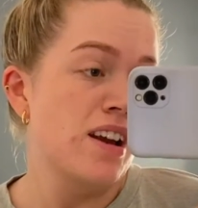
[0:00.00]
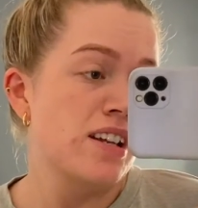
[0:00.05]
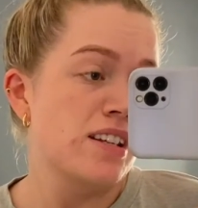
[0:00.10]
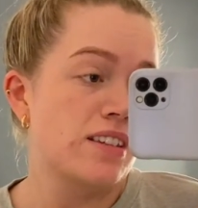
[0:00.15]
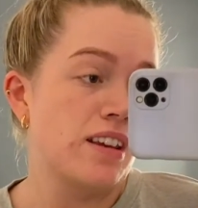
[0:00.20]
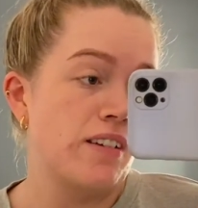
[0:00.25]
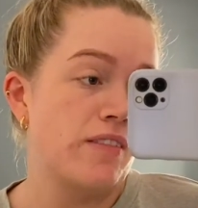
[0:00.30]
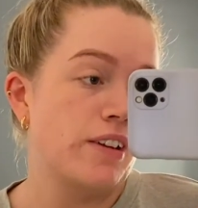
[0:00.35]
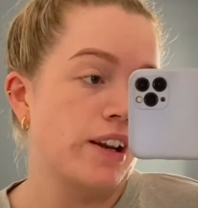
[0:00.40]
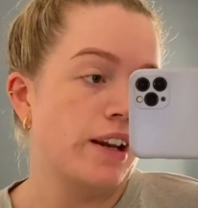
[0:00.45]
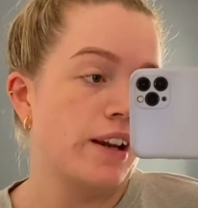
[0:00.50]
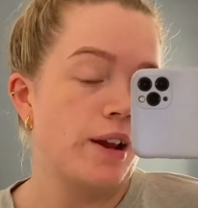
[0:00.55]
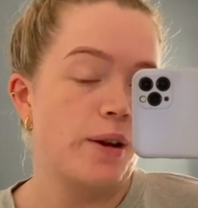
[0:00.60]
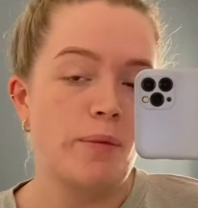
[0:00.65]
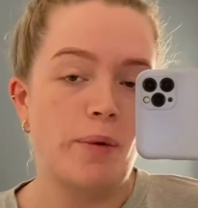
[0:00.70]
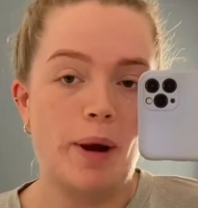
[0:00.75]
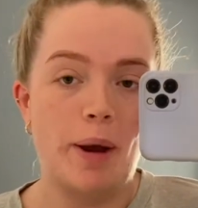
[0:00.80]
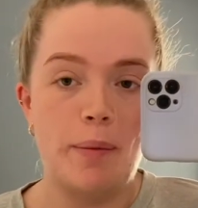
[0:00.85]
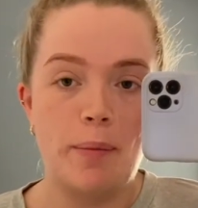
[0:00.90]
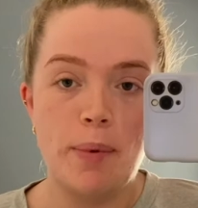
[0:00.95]
don't really know
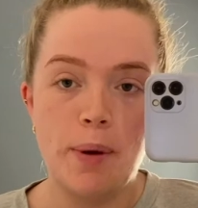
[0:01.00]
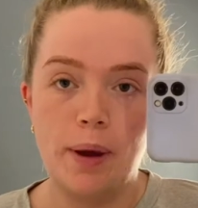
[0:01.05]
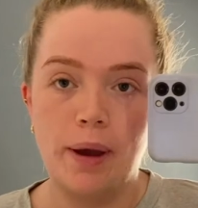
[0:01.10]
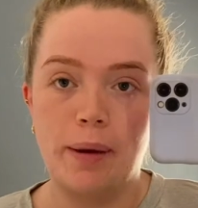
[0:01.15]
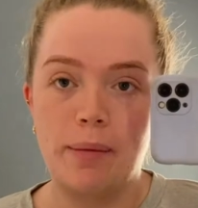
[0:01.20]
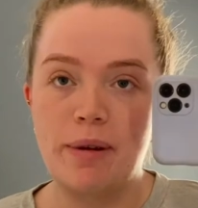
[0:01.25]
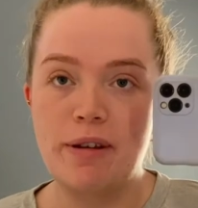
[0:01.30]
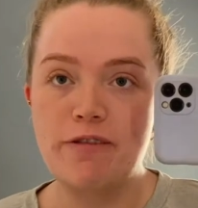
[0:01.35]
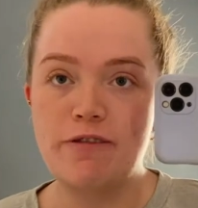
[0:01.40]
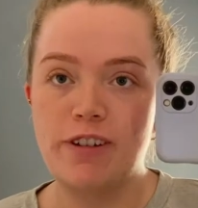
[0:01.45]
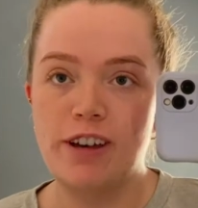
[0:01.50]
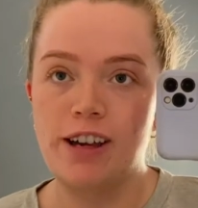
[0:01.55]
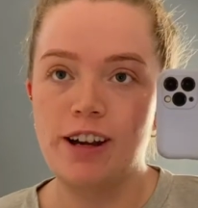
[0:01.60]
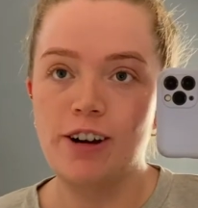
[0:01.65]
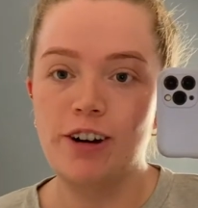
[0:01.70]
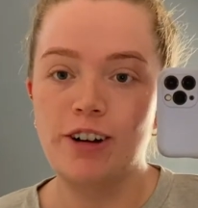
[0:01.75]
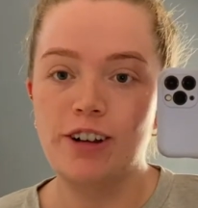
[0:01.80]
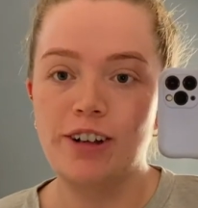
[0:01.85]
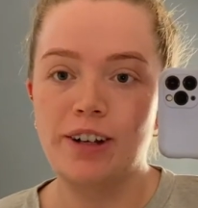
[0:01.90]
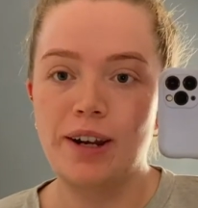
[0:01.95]
why I'm putting my feet
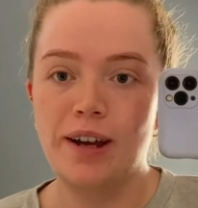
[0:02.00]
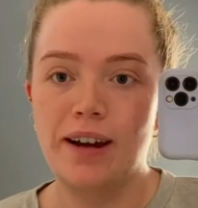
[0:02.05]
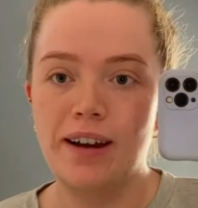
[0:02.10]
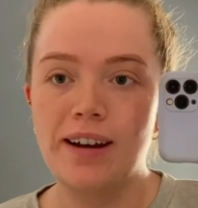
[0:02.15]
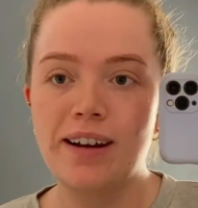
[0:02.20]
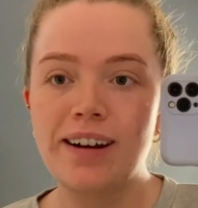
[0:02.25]
on uh,